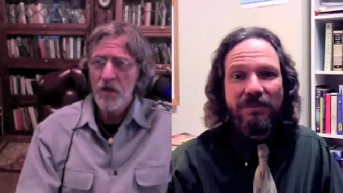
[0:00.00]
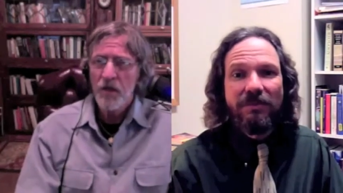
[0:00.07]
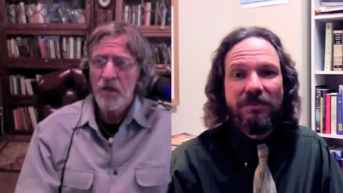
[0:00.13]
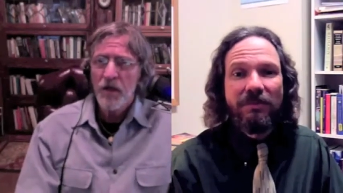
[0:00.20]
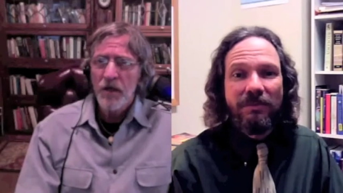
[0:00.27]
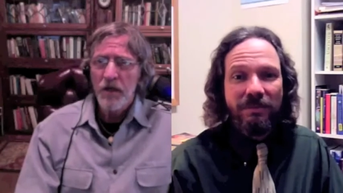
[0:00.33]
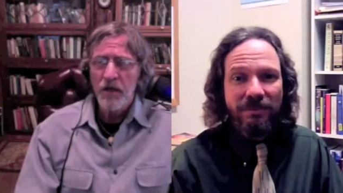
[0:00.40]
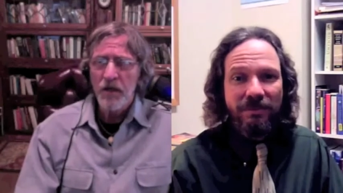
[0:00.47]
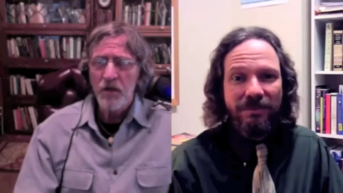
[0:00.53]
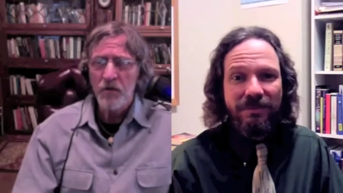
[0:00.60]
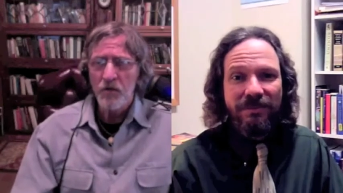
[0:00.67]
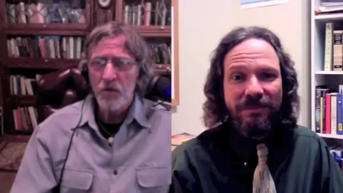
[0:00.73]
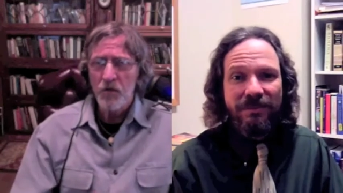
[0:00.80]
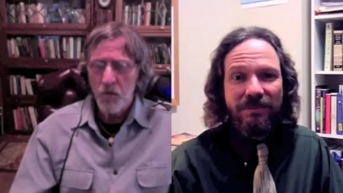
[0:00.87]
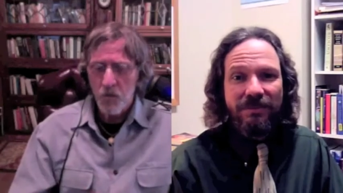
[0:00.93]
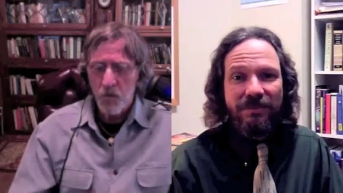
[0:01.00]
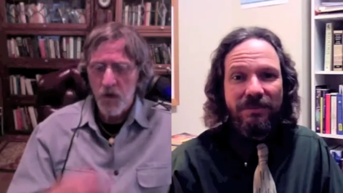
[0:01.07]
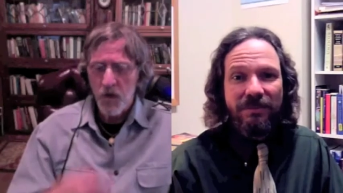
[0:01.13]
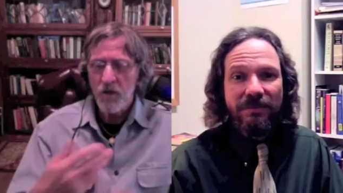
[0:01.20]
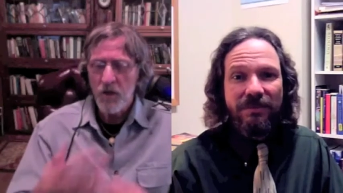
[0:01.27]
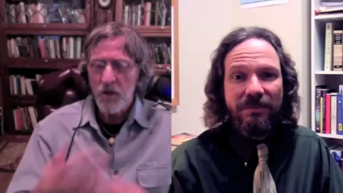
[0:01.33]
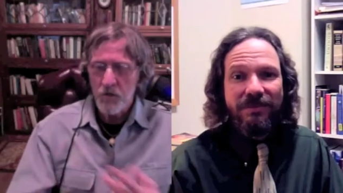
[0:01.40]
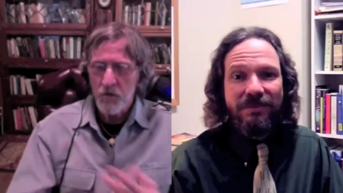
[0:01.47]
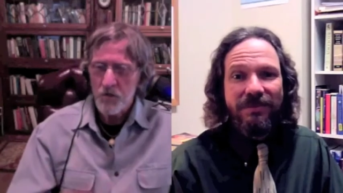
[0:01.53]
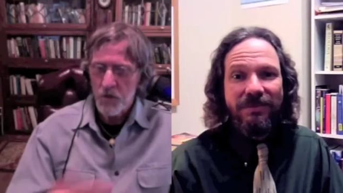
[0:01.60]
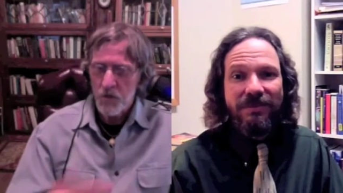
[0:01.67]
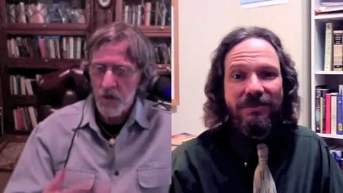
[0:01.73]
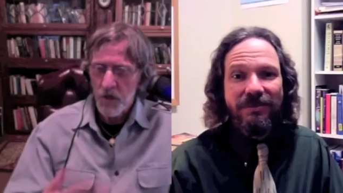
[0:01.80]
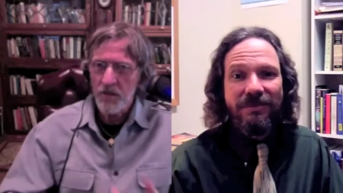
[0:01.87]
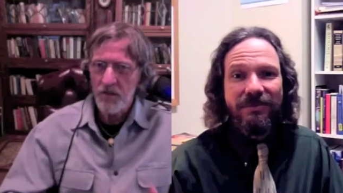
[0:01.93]
Speaker 1: Mm-hmm. And while I was
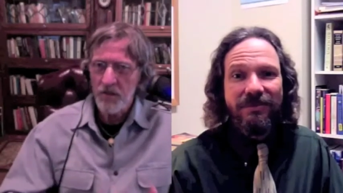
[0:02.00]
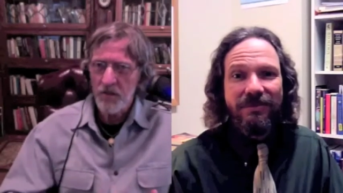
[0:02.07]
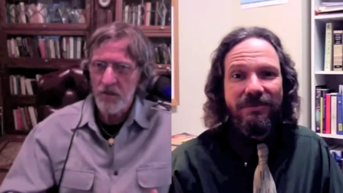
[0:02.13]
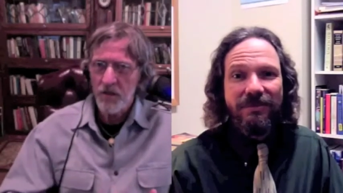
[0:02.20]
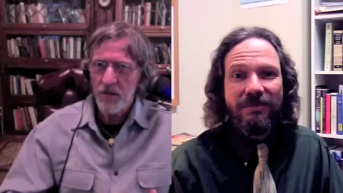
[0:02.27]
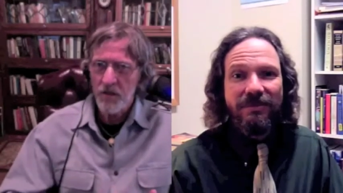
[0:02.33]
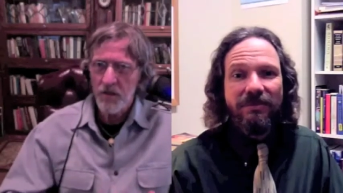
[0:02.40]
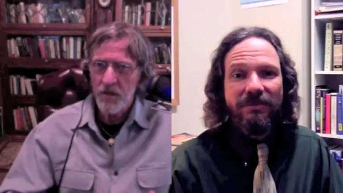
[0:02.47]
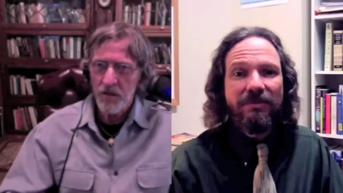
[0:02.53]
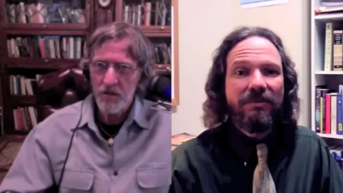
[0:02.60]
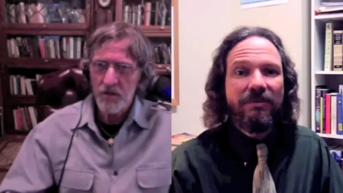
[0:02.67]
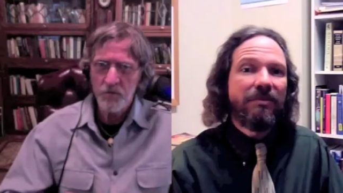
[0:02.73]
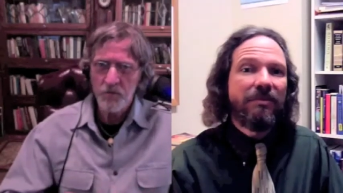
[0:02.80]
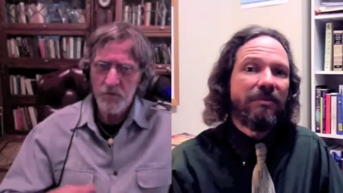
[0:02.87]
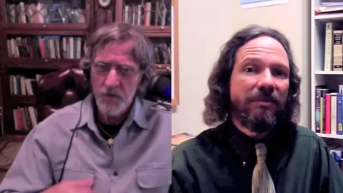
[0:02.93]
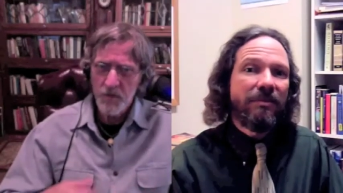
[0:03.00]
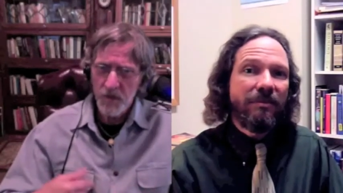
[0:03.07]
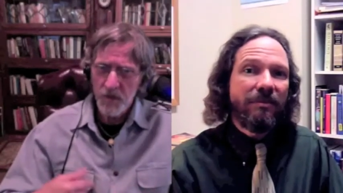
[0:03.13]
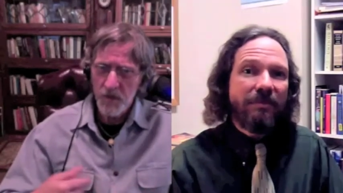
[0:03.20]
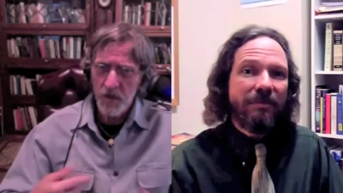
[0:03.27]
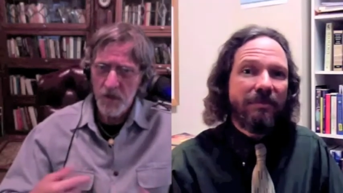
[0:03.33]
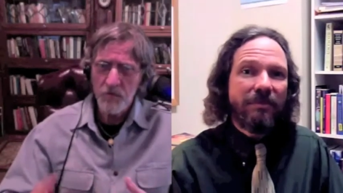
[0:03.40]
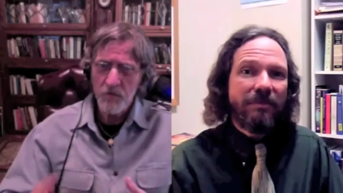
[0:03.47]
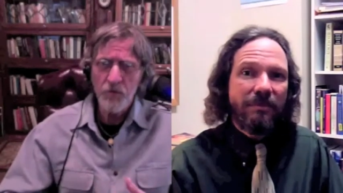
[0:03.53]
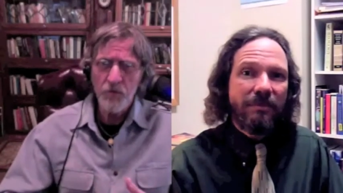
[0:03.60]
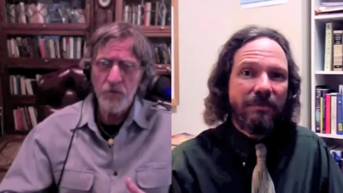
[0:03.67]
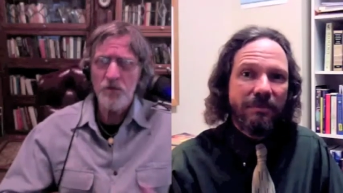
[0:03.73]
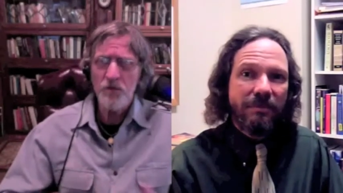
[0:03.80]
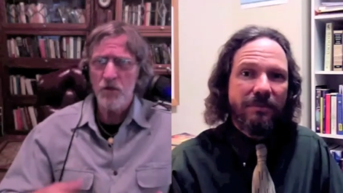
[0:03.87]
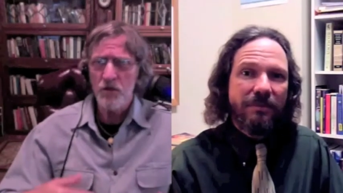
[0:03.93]
writing that, I did a lot of
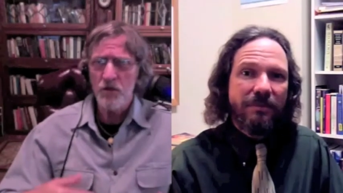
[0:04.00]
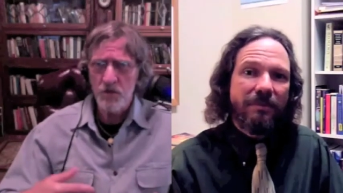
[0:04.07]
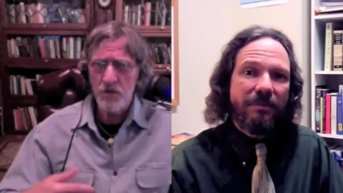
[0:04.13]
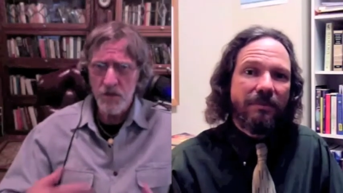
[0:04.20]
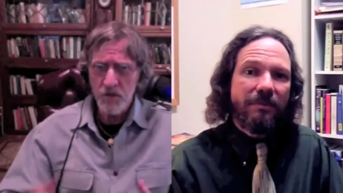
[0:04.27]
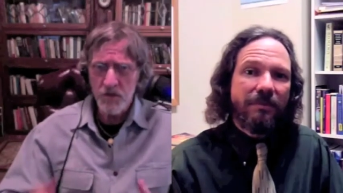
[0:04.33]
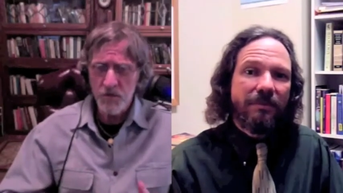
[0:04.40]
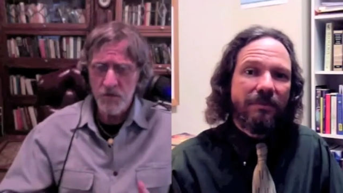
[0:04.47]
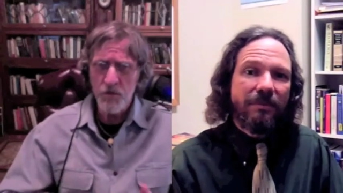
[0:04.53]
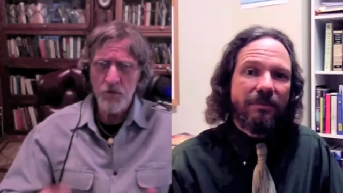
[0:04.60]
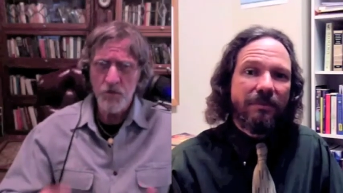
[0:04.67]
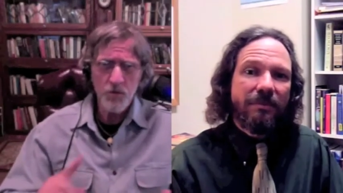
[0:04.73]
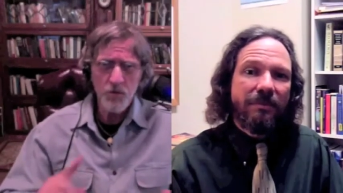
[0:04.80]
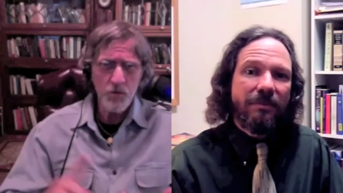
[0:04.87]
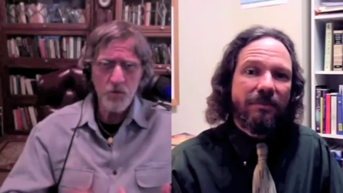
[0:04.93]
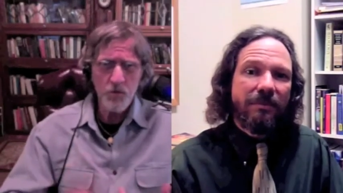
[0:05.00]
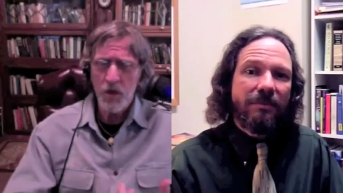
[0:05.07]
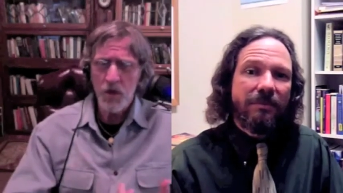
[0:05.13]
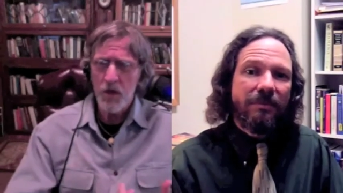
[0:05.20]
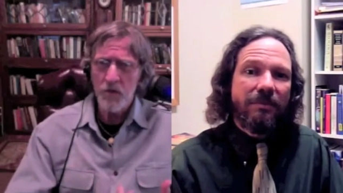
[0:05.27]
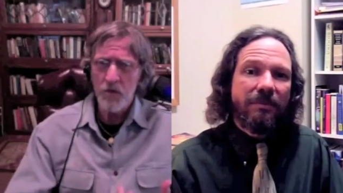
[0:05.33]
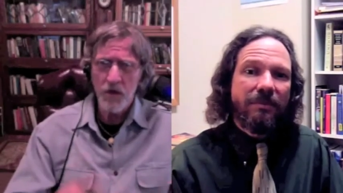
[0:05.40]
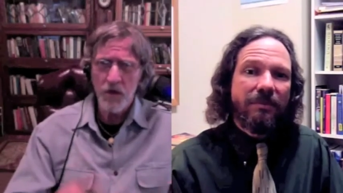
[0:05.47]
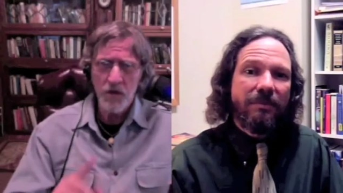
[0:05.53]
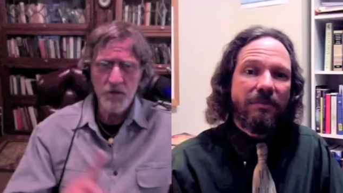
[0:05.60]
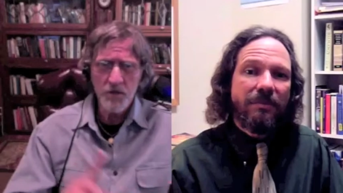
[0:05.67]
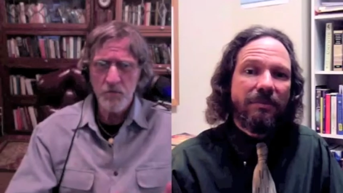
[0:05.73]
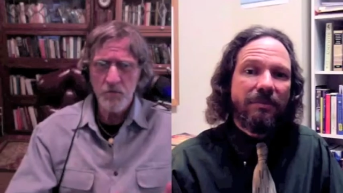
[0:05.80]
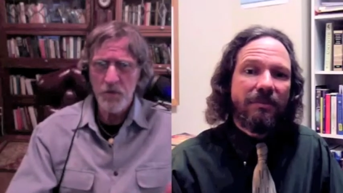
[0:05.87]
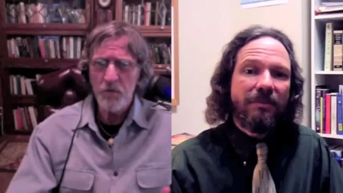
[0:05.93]
research and interviews with rabbis
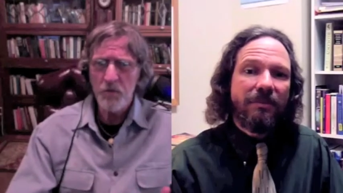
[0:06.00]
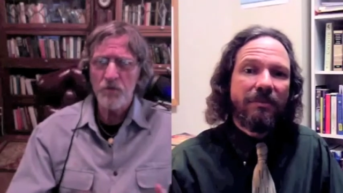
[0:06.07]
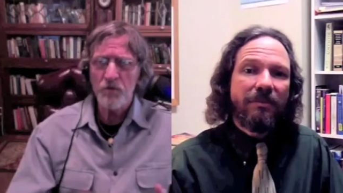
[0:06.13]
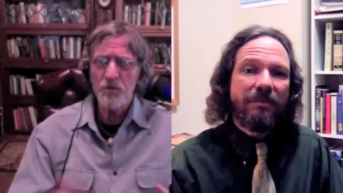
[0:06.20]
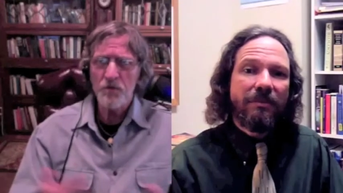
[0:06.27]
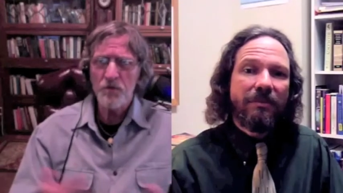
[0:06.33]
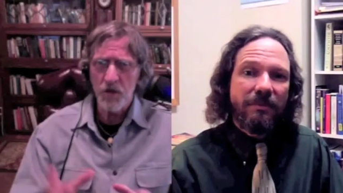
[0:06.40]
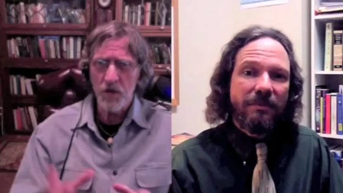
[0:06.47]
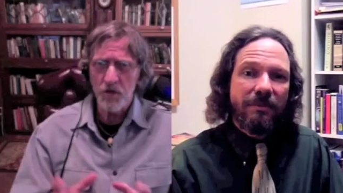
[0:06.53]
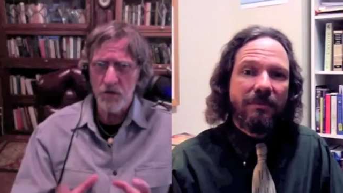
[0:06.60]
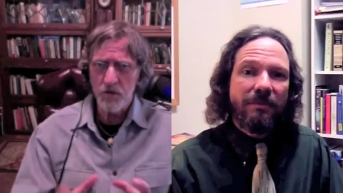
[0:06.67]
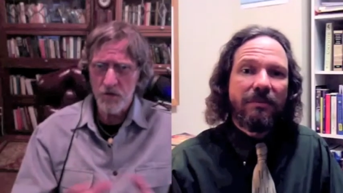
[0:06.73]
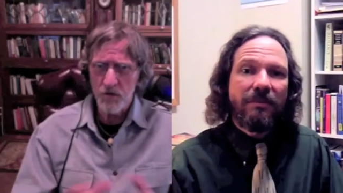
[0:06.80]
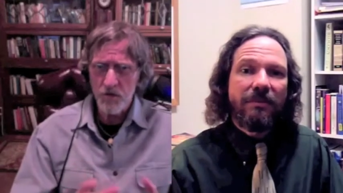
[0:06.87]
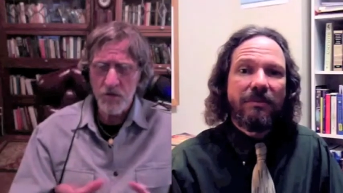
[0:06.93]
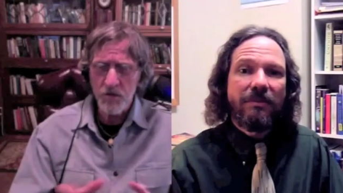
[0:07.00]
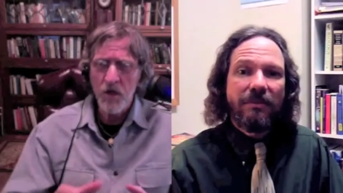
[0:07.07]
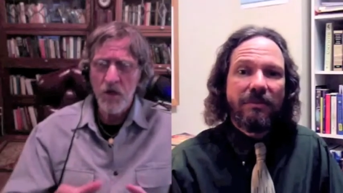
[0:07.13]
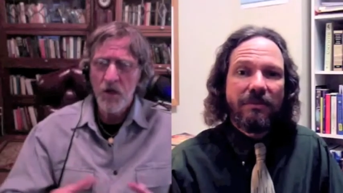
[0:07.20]
and biblical scholars, and